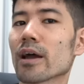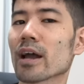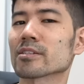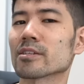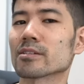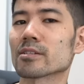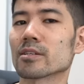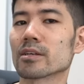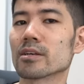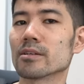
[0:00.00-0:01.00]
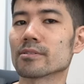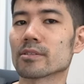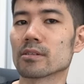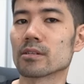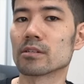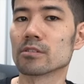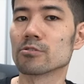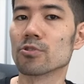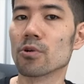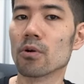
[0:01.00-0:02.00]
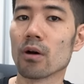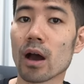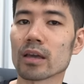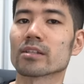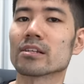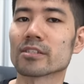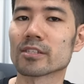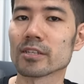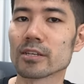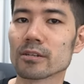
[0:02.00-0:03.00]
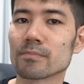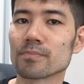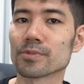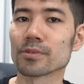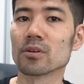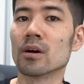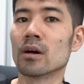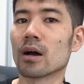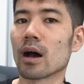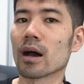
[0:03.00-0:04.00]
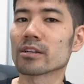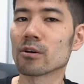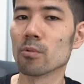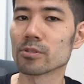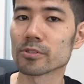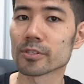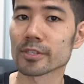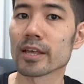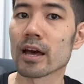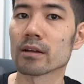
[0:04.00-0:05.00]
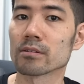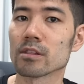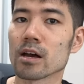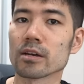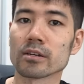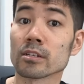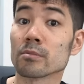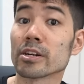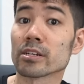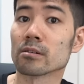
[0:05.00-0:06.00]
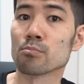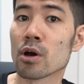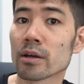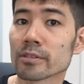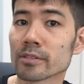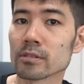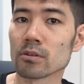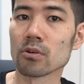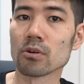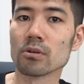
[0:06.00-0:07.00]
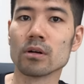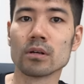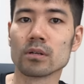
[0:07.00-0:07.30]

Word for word: Accent is your identity. So I don't want to sound like an American person or